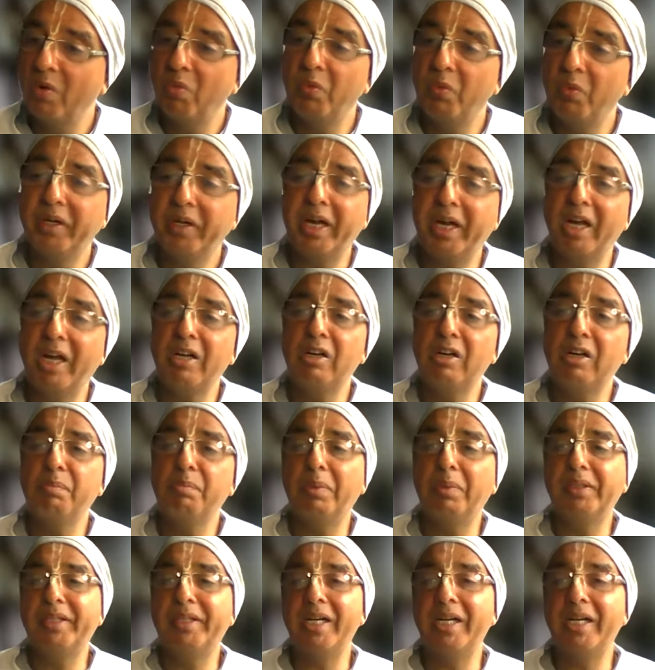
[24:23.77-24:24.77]
we
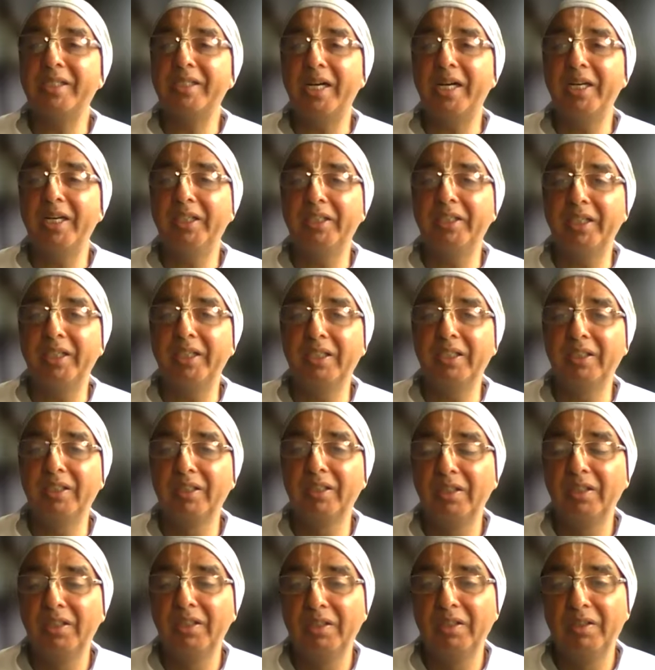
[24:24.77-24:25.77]
cannot protect anything
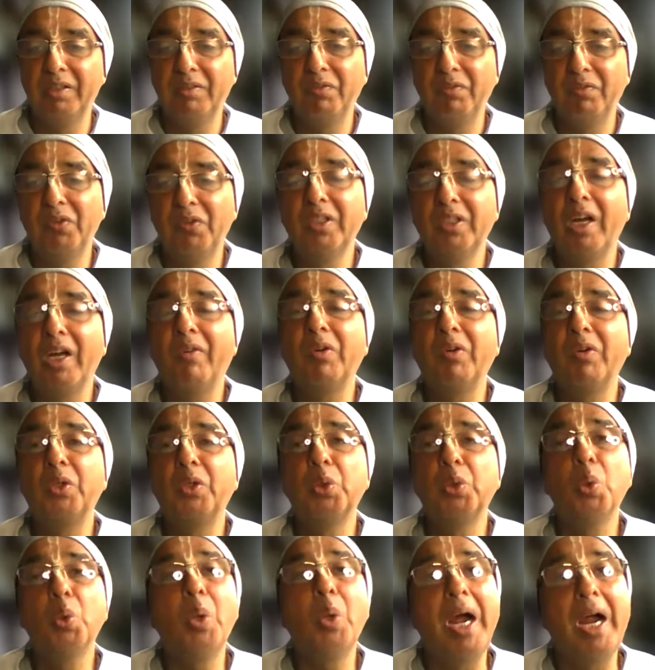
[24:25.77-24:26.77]
with our
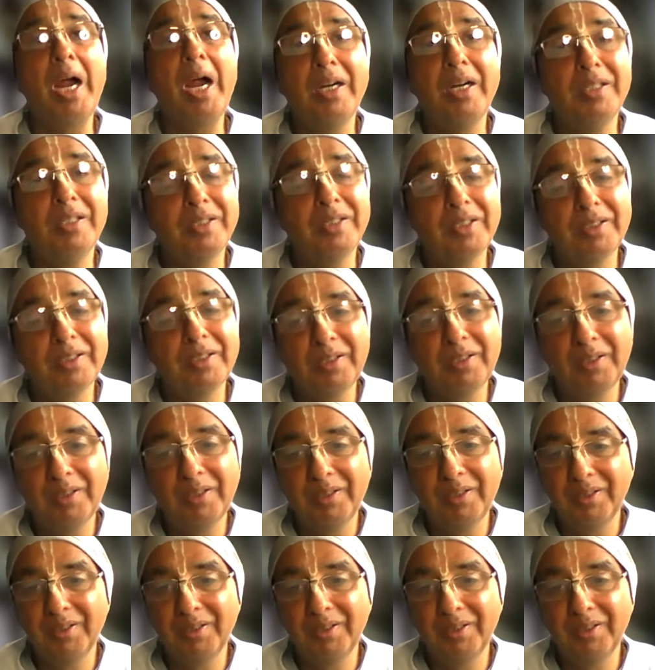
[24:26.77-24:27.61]
two hands.